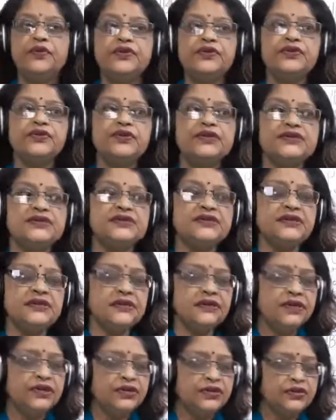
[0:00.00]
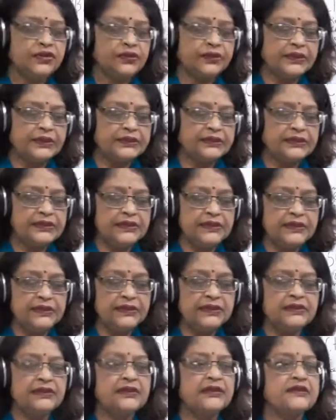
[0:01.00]
can see? You can see
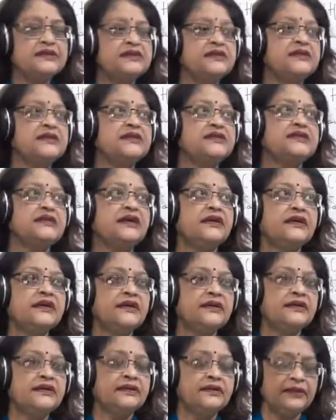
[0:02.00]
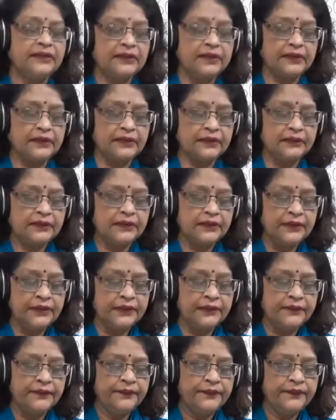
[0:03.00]
the scenes are there.
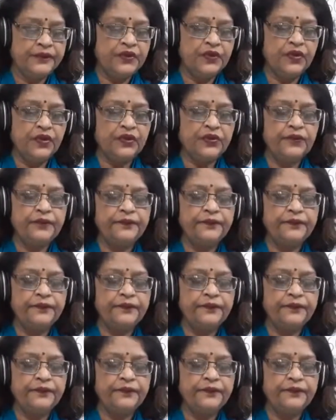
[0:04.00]
Now,